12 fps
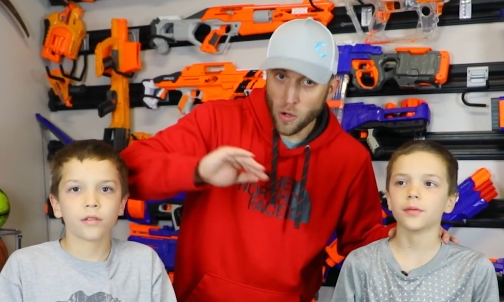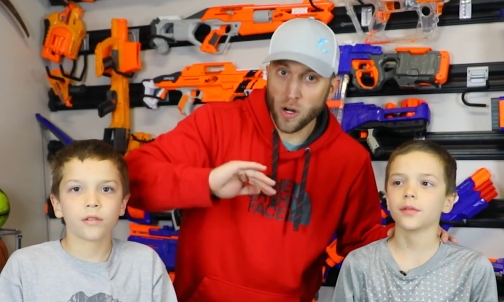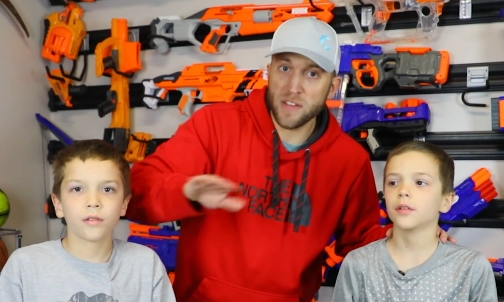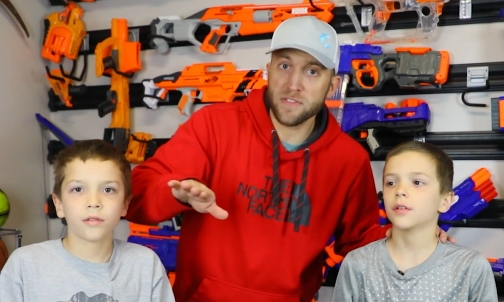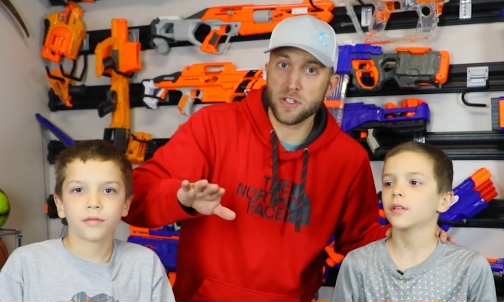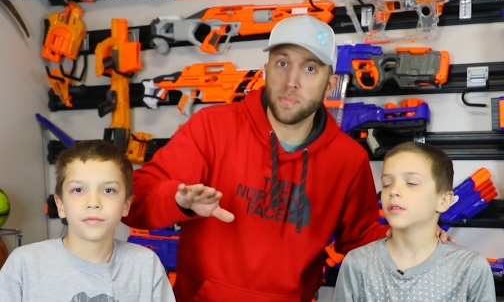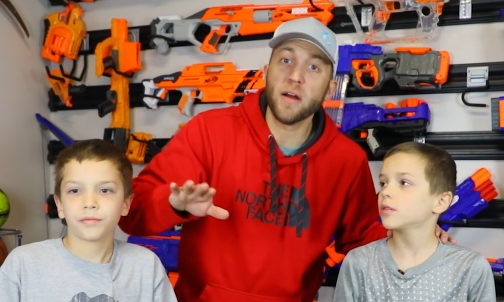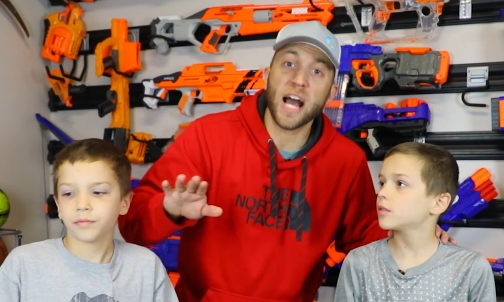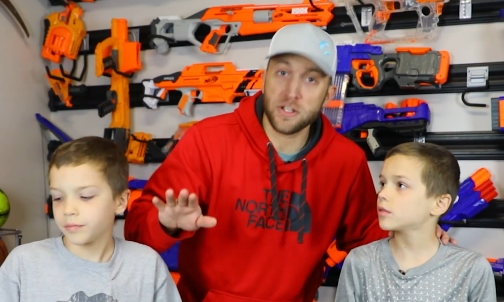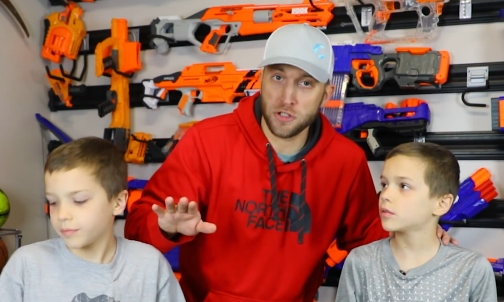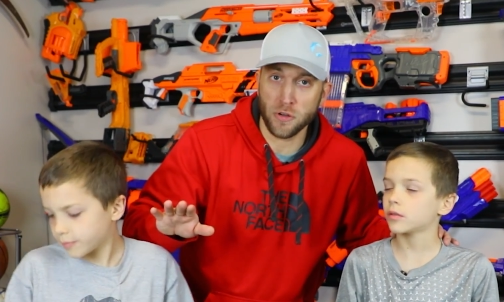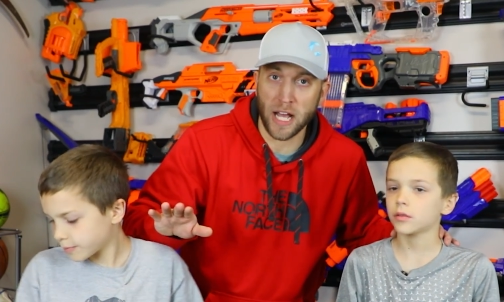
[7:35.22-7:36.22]
Speaker 1: Don't even
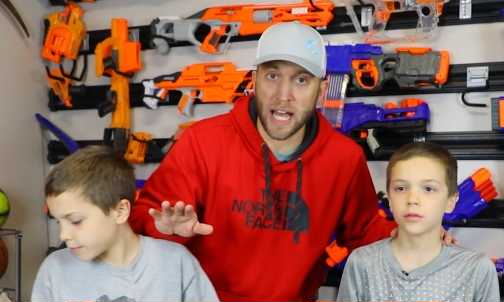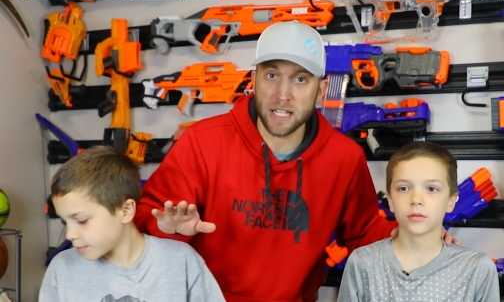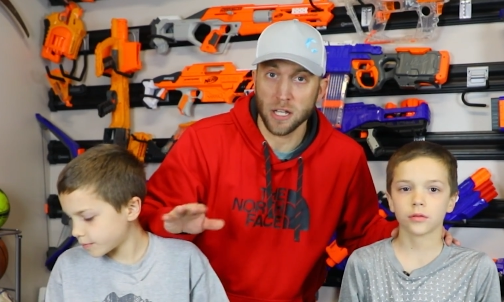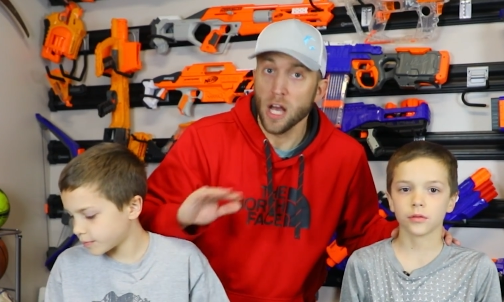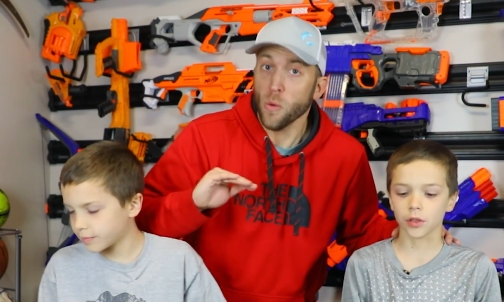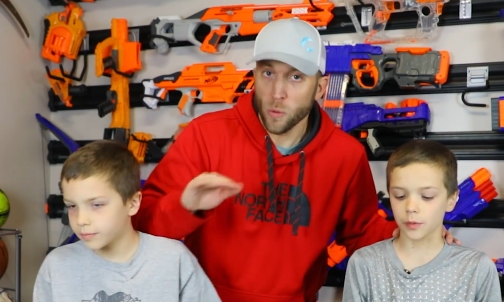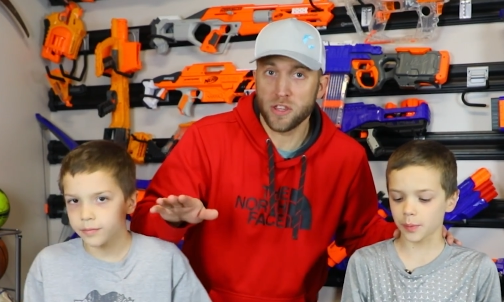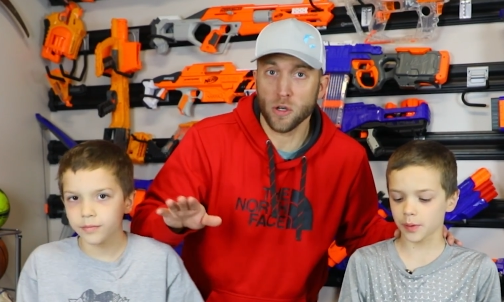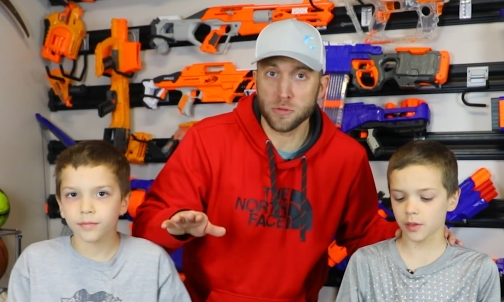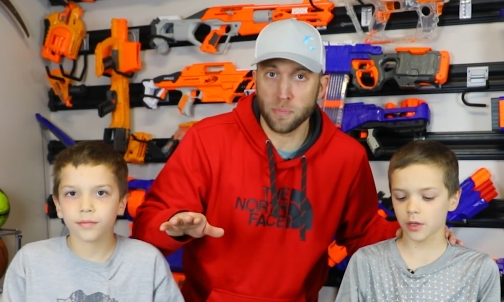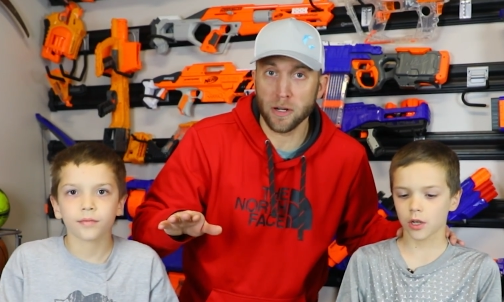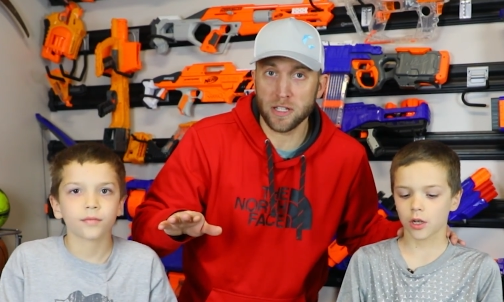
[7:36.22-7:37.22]
surprise you guys with
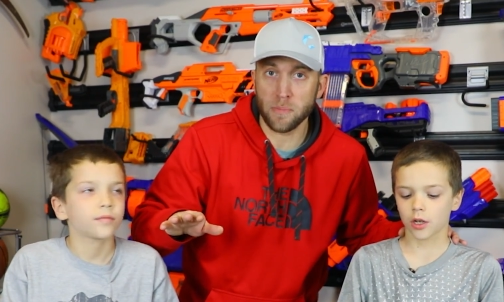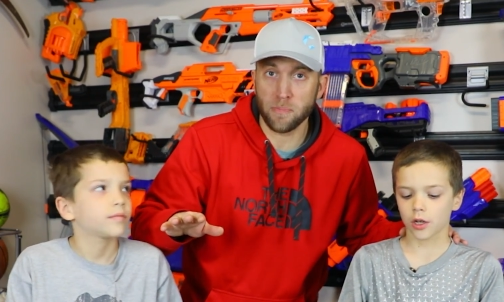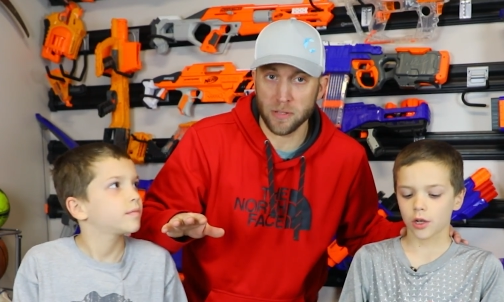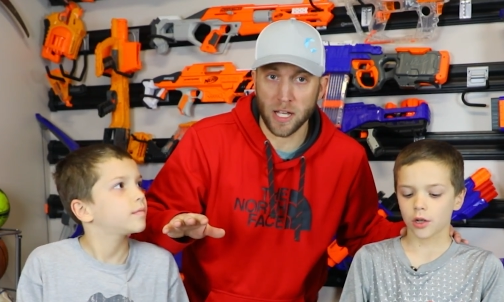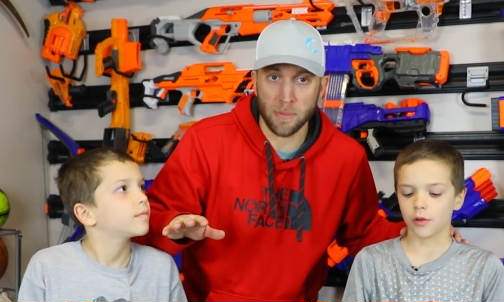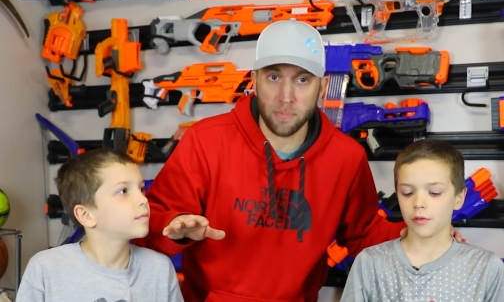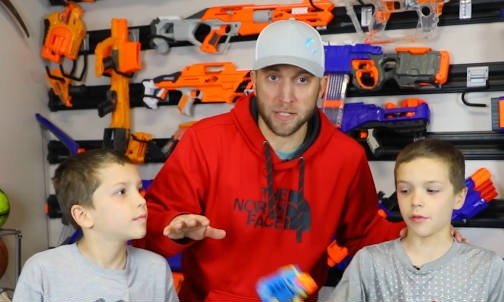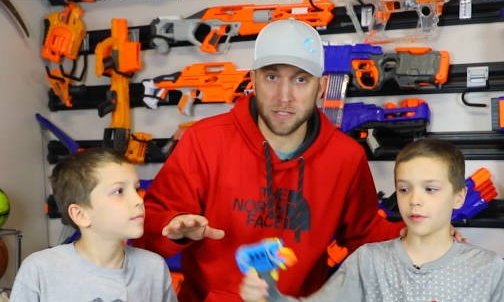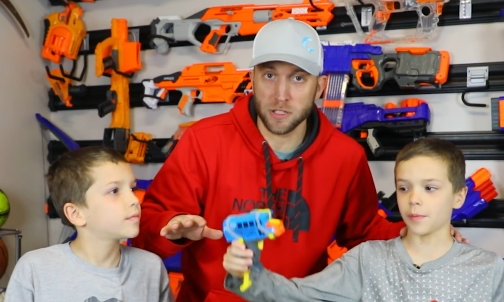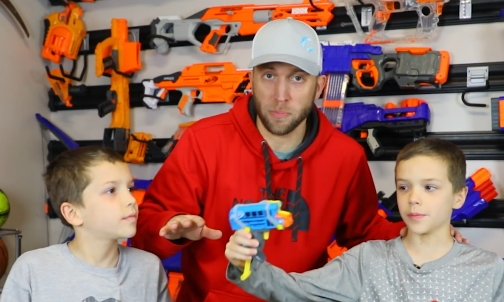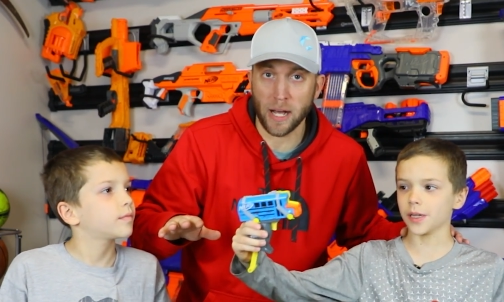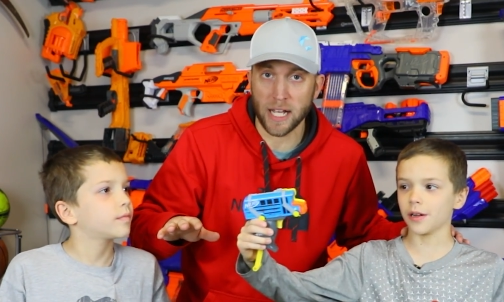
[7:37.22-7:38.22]
those birthday
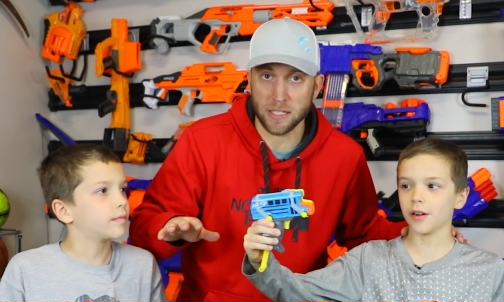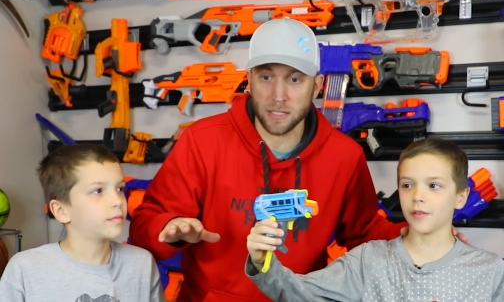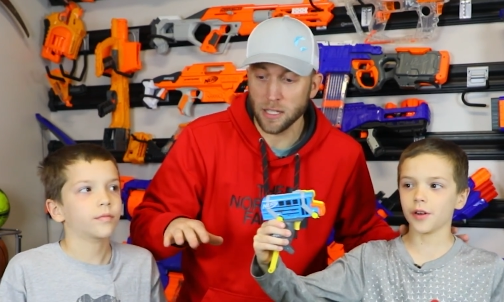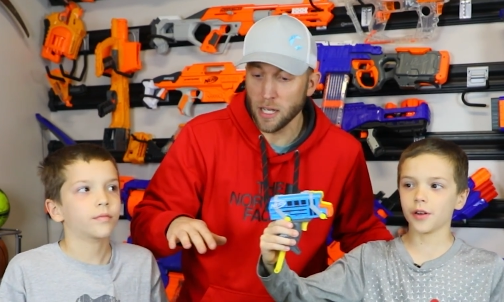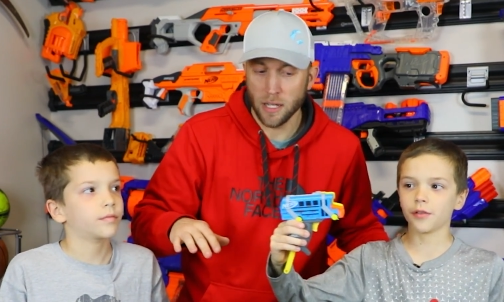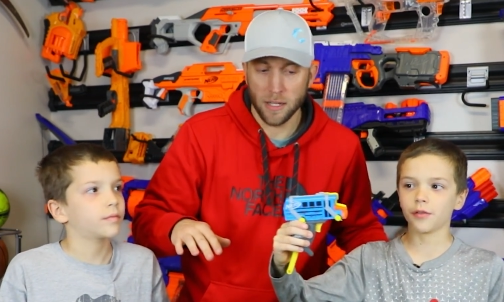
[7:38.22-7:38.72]
present surprises.